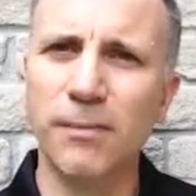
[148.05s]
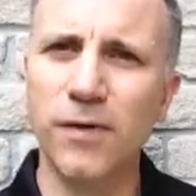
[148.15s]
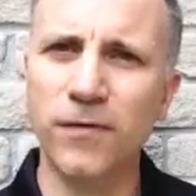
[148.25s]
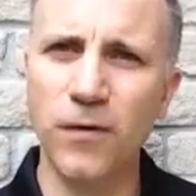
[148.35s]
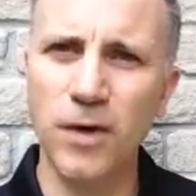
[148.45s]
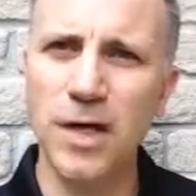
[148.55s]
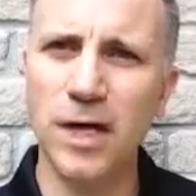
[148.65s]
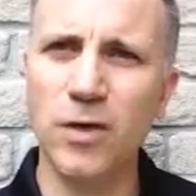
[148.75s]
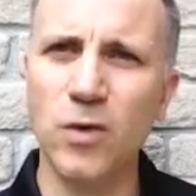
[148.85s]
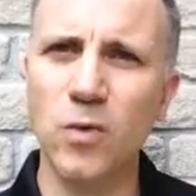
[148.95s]
before
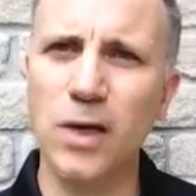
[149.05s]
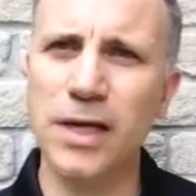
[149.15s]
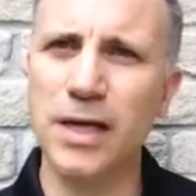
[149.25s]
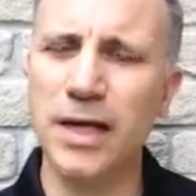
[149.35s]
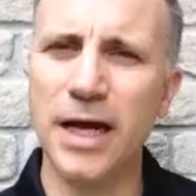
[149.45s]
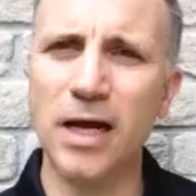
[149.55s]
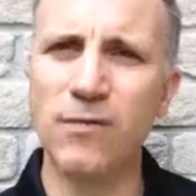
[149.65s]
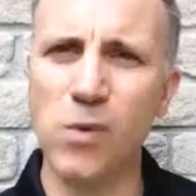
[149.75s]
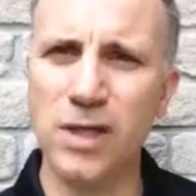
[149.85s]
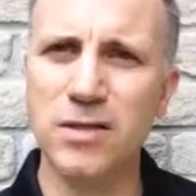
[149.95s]
9:01 and
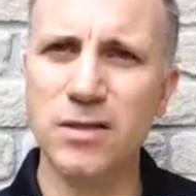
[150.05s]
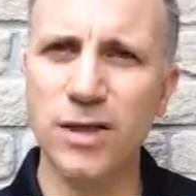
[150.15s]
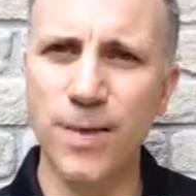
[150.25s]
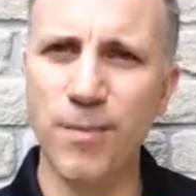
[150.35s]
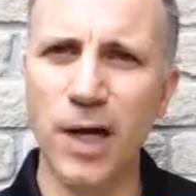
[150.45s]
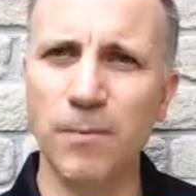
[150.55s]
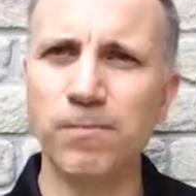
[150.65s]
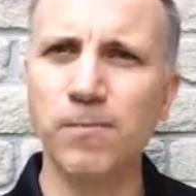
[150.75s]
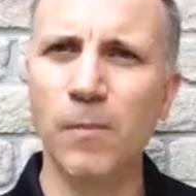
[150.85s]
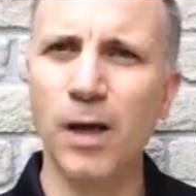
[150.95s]
have one slip up,
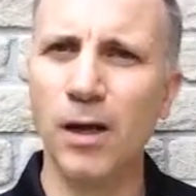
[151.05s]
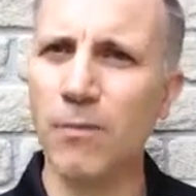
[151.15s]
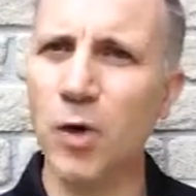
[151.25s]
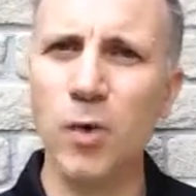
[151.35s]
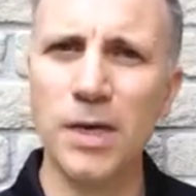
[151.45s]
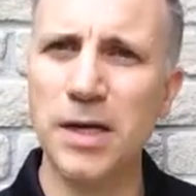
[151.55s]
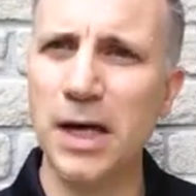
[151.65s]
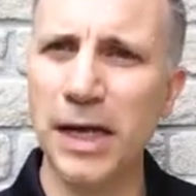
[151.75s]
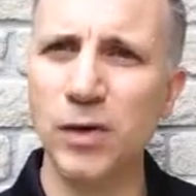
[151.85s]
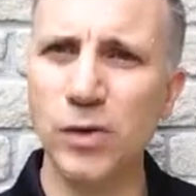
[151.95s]
come home at
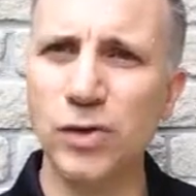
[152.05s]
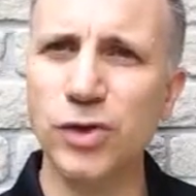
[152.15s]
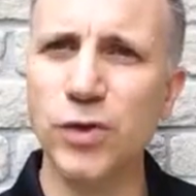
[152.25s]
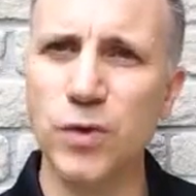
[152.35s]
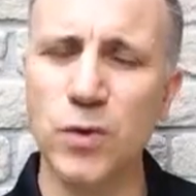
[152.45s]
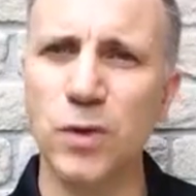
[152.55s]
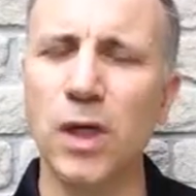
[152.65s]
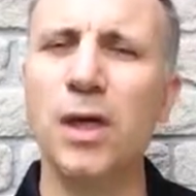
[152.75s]
9:02,